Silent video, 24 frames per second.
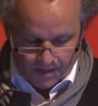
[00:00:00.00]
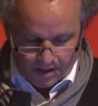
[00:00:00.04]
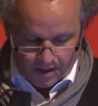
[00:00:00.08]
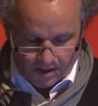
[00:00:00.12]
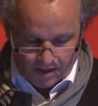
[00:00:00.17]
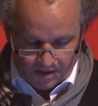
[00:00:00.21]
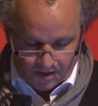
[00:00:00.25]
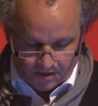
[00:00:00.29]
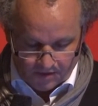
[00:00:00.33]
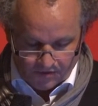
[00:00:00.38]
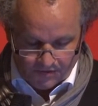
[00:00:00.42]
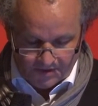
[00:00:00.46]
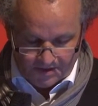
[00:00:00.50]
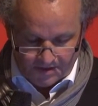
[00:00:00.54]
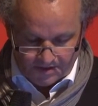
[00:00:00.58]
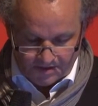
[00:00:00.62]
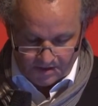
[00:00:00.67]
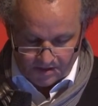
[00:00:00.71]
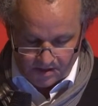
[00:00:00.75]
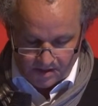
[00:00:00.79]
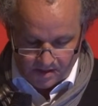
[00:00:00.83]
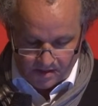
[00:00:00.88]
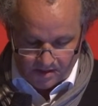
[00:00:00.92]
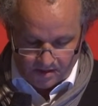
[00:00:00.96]
An
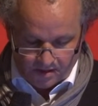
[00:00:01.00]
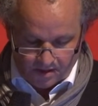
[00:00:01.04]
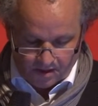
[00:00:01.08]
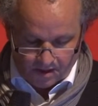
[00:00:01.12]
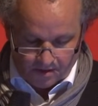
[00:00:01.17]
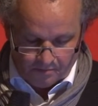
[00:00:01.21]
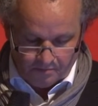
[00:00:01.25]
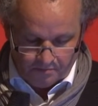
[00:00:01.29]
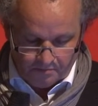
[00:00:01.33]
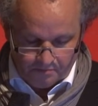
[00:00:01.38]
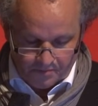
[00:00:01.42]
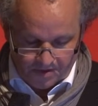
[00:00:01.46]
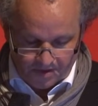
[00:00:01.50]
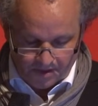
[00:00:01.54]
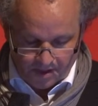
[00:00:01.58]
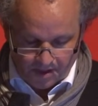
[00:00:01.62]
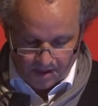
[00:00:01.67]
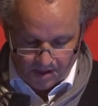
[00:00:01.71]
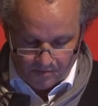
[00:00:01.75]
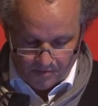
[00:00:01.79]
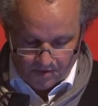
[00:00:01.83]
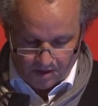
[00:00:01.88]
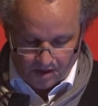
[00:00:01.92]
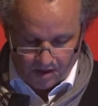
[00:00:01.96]
increasing income
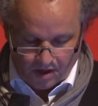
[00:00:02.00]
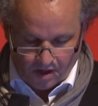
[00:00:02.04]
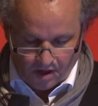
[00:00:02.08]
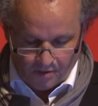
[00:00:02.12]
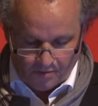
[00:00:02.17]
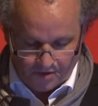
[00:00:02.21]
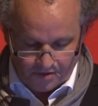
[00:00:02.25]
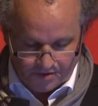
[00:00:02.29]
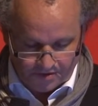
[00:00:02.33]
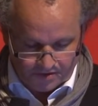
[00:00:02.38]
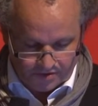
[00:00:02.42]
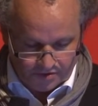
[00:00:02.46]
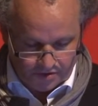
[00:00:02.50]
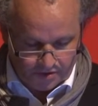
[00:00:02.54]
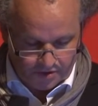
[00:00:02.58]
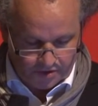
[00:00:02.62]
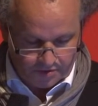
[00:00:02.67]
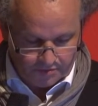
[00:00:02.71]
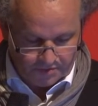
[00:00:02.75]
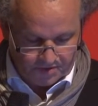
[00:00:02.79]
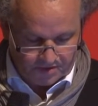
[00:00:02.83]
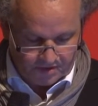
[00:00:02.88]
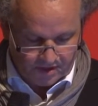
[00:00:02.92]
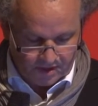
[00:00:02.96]
became a common
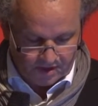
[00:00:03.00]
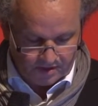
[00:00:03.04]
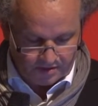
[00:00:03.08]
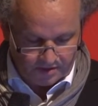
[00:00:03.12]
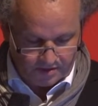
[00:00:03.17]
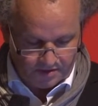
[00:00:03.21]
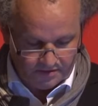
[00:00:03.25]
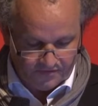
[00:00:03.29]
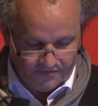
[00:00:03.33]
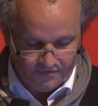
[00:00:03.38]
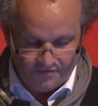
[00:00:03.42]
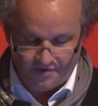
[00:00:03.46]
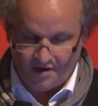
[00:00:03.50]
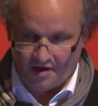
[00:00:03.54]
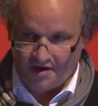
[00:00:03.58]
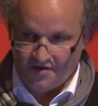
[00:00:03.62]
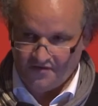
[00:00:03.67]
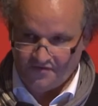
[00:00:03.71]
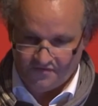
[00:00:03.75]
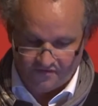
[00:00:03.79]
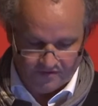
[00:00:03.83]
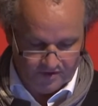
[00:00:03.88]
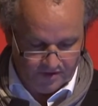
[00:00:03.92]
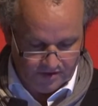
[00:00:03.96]
circumstance of
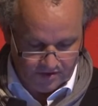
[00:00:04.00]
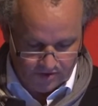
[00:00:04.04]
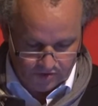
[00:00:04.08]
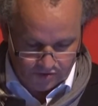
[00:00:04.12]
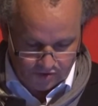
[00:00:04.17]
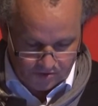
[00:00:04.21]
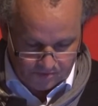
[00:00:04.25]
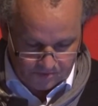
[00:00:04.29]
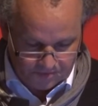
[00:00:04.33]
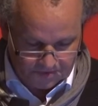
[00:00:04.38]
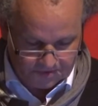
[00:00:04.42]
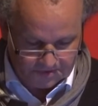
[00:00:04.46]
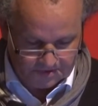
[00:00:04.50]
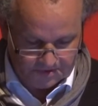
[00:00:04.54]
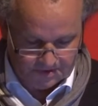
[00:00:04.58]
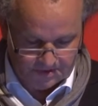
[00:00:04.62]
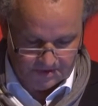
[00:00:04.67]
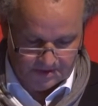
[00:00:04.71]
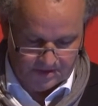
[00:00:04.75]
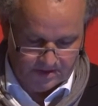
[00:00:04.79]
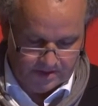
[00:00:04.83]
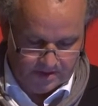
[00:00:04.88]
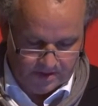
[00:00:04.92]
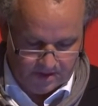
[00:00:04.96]
life in Europe
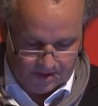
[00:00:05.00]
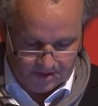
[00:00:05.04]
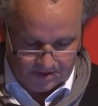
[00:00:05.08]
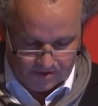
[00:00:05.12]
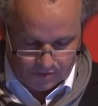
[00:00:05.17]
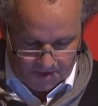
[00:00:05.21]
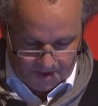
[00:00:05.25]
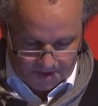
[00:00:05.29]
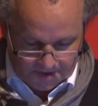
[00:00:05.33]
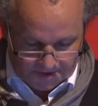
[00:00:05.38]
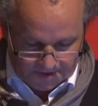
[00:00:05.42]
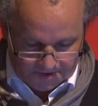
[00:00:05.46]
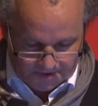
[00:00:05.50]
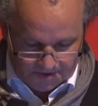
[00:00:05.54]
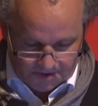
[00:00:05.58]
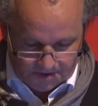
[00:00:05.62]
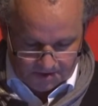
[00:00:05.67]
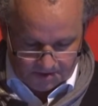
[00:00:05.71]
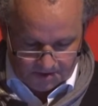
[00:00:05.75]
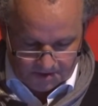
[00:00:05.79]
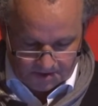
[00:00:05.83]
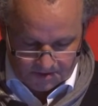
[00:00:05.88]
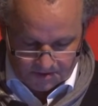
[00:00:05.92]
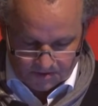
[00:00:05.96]
as well as the
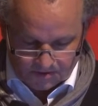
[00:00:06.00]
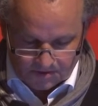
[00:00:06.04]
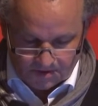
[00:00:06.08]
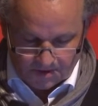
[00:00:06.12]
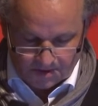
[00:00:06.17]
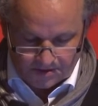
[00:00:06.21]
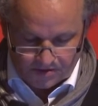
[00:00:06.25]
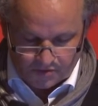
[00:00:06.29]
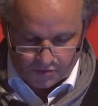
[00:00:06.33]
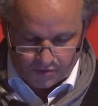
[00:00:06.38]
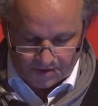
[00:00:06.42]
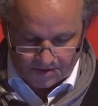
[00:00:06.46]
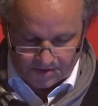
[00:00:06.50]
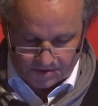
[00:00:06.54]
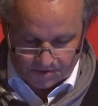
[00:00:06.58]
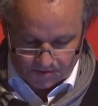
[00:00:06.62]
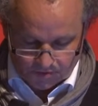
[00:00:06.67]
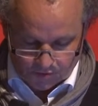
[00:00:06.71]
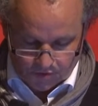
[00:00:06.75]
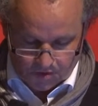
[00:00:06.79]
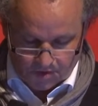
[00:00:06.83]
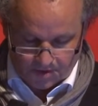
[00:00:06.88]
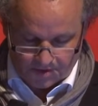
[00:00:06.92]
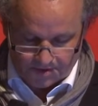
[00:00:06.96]
industrialized
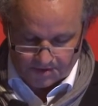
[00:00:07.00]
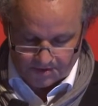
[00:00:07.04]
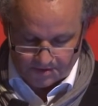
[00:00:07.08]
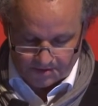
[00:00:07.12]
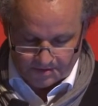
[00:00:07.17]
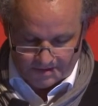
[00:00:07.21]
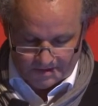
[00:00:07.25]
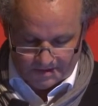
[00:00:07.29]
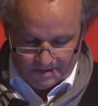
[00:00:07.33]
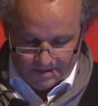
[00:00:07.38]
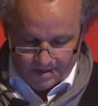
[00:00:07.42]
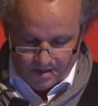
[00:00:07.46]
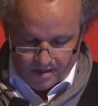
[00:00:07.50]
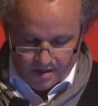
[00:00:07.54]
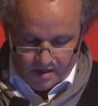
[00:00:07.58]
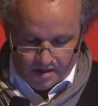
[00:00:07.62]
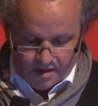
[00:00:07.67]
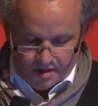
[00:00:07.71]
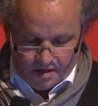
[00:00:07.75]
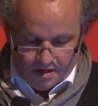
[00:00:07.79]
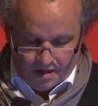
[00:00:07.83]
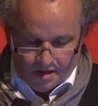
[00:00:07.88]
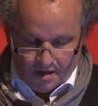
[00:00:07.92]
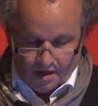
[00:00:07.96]
Western world.
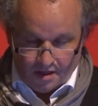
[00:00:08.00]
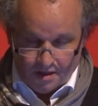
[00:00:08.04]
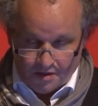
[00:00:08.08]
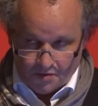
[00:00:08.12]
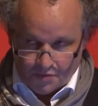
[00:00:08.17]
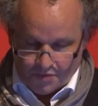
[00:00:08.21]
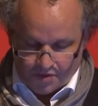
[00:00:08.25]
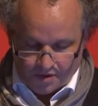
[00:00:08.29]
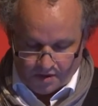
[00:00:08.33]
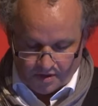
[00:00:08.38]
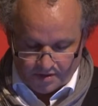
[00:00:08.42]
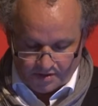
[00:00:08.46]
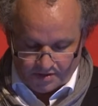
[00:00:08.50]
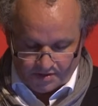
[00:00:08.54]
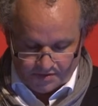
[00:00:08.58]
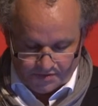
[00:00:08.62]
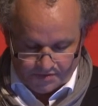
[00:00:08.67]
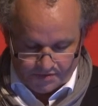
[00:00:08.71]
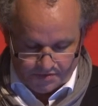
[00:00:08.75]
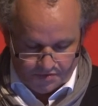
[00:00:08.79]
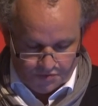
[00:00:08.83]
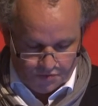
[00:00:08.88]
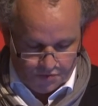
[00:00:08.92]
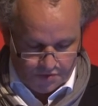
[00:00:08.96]
Other parts
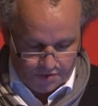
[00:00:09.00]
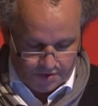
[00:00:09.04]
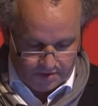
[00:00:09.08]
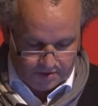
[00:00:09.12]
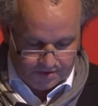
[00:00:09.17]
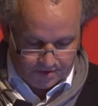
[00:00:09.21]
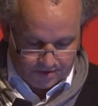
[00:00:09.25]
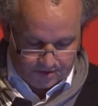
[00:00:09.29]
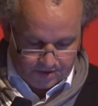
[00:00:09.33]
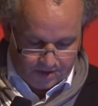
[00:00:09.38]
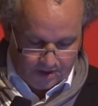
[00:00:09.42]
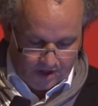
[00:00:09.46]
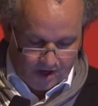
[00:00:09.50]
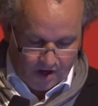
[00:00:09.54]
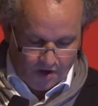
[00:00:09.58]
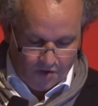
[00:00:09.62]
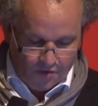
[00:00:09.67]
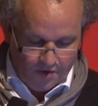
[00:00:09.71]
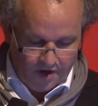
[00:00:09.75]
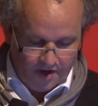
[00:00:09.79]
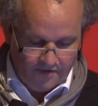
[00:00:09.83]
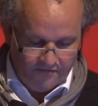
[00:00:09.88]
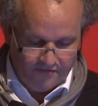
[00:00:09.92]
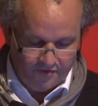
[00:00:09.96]
of the world,
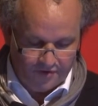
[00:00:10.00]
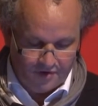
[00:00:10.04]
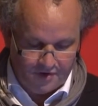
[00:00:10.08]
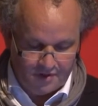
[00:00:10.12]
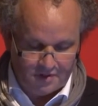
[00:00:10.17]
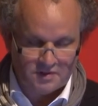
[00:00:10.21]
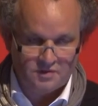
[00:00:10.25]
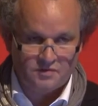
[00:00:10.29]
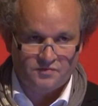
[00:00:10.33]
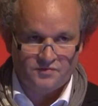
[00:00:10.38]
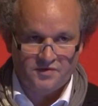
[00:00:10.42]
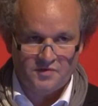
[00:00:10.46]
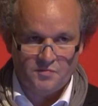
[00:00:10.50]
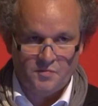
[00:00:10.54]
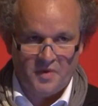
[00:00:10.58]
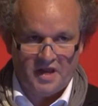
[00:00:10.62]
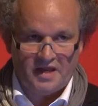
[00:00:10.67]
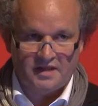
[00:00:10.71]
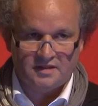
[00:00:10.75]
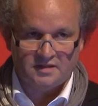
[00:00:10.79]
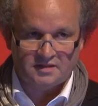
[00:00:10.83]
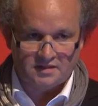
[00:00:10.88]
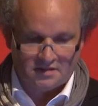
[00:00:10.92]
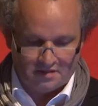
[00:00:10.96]
however,
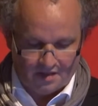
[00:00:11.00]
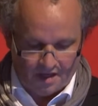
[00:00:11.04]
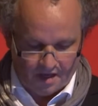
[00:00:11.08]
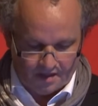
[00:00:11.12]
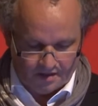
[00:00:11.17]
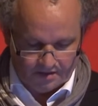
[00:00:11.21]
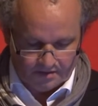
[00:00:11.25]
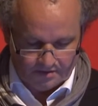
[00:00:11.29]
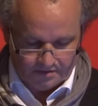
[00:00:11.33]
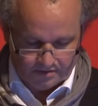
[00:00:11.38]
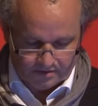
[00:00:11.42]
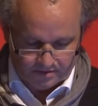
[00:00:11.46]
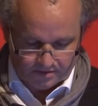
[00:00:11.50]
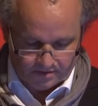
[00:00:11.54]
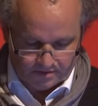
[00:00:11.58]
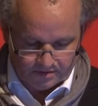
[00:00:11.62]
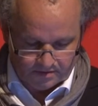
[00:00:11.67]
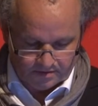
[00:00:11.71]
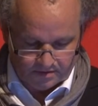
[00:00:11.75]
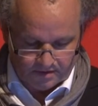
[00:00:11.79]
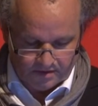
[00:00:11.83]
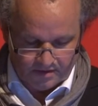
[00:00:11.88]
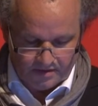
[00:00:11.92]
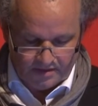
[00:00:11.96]
remained stagnant,
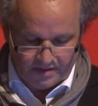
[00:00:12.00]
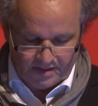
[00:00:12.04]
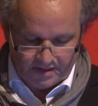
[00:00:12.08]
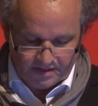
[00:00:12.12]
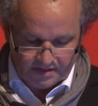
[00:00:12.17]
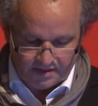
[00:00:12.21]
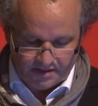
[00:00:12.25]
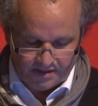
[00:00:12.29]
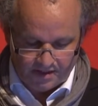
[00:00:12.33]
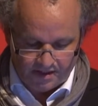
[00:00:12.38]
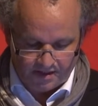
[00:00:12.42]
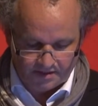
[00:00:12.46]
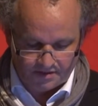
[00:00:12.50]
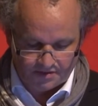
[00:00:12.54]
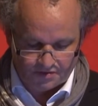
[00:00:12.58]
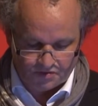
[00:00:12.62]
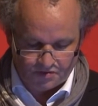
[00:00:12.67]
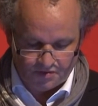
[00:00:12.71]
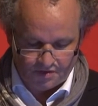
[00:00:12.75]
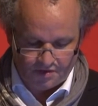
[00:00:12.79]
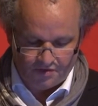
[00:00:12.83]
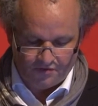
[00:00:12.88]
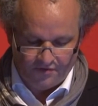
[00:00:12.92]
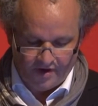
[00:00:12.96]
and this led
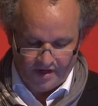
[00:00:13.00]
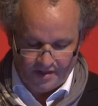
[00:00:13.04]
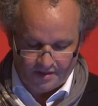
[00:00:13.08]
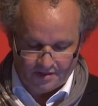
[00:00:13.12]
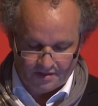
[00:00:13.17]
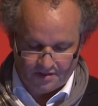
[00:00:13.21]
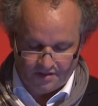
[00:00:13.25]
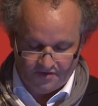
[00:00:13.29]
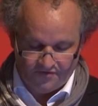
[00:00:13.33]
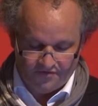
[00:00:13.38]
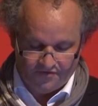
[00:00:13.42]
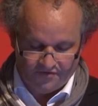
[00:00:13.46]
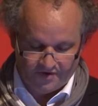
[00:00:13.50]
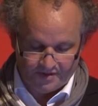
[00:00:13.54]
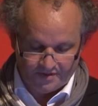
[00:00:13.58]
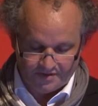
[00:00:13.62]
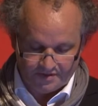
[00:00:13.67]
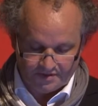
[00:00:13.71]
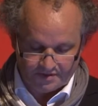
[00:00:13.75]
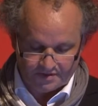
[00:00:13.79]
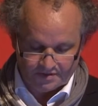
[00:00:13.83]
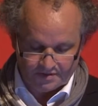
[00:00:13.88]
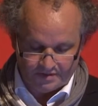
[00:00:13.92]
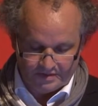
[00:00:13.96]
to a great
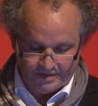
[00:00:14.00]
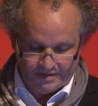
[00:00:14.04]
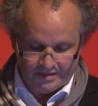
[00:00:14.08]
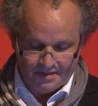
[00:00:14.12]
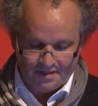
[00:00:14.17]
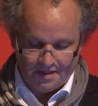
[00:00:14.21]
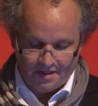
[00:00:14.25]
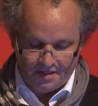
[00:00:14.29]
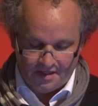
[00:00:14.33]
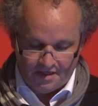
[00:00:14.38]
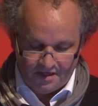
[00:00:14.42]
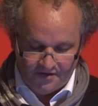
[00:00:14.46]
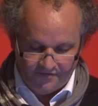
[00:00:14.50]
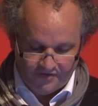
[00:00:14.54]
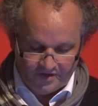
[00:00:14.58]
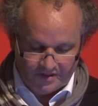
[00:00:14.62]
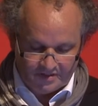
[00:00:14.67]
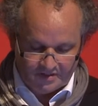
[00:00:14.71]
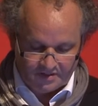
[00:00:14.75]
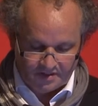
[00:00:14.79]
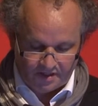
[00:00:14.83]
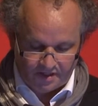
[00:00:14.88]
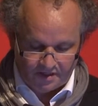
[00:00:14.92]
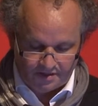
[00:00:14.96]
difference in living
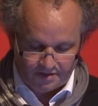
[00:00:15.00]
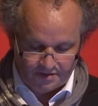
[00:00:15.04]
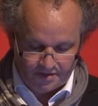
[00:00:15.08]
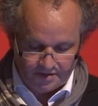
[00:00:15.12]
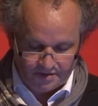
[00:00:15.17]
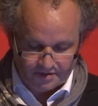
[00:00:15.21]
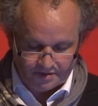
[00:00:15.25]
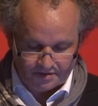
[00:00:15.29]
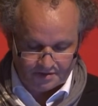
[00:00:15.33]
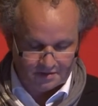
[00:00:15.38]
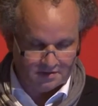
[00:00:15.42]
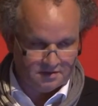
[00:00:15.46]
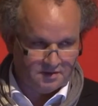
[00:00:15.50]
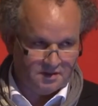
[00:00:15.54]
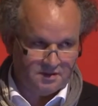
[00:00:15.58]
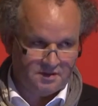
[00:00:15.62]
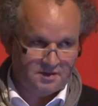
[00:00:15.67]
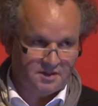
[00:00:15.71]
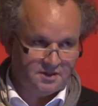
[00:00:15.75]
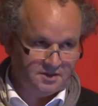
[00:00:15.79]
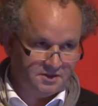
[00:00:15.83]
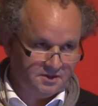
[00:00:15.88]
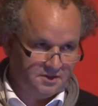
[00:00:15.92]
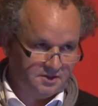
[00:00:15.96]
standards, and
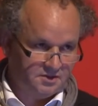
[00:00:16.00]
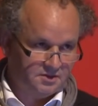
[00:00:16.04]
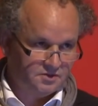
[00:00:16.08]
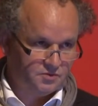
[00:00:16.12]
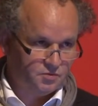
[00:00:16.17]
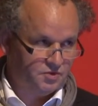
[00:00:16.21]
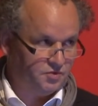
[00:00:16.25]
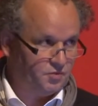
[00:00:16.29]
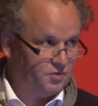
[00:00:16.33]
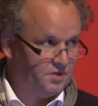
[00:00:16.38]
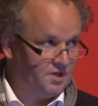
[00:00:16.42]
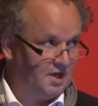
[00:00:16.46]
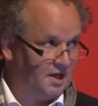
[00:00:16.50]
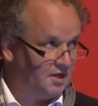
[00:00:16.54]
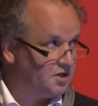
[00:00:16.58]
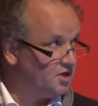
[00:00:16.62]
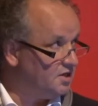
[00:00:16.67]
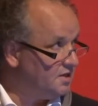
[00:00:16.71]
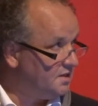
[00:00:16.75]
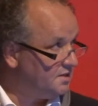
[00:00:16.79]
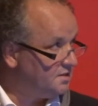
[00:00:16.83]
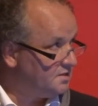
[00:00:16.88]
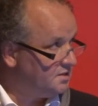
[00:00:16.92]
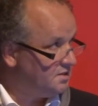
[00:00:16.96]
this is what we
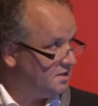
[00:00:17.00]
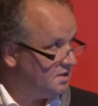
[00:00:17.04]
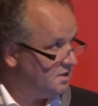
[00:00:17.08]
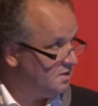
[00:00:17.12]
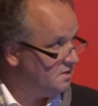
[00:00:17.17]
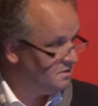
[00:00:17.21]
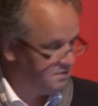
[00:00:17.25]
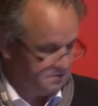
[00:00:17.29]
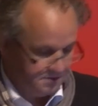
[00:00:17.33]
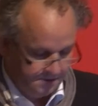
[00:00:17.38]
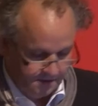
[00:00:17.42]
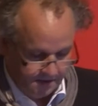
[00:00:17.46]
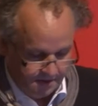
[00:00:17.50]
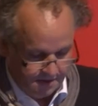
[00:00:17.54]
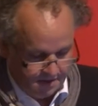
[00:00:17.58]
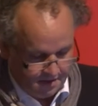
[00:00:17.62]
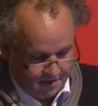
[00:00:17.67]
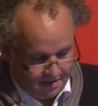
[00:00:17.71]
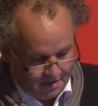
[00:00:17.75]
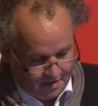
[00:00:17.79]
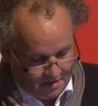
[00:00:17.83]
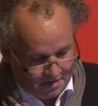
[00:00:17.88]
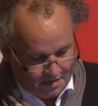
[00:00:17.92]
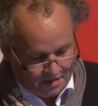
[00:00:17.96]
actually see
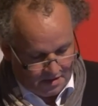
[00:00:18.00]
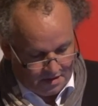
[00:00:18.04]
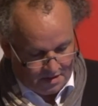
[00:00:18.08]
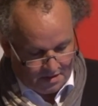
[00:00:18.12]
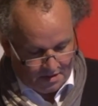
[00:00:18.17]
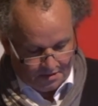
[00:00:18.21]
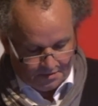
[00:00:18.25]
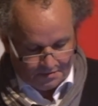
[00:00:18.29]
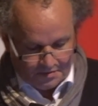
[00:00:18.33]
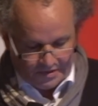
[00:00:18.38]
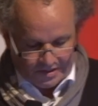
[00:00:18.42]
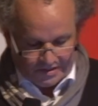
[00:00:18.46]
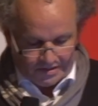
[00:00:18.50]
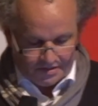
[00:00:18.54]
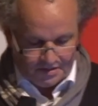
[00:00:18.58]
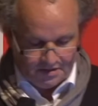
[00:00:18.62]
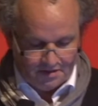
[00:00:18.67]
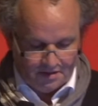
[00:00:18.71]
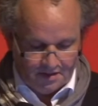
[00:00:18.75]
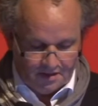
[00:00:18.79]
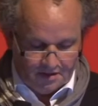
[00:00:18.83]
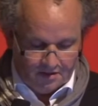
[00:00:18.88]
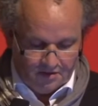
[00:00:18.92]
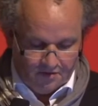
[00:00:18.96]
uh,
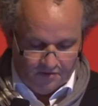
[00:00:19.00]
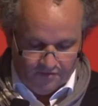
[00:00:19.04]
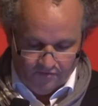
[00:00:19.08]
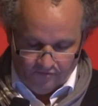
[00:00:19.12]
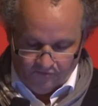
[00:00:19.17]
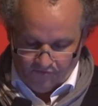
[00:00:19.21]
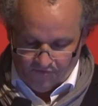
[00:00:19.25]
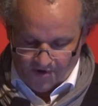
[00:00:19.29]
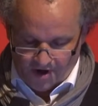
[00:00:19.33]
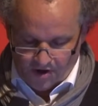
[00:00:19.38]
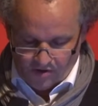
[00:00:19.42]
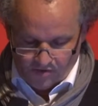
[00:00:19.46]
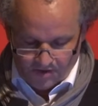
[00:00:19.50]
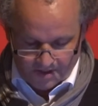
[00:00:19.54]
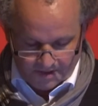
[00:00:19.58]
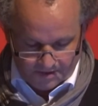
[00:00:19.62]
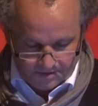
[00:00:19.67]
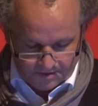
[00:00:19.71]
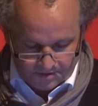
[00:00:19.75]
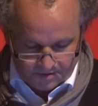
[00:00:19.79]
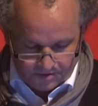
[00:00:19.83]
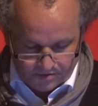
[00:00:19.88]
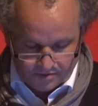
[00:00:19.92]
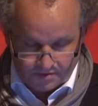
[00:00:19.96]
still
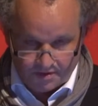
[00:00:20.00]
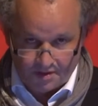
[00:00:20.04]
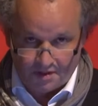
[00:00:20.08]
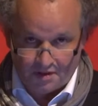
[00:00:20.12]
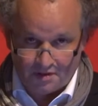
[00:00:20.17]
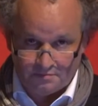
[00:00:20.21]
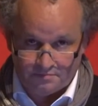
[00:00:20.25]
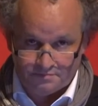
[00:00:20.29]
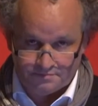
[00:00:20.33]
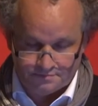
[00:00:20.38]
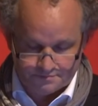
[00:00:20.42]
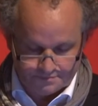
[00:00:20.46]
virulent today.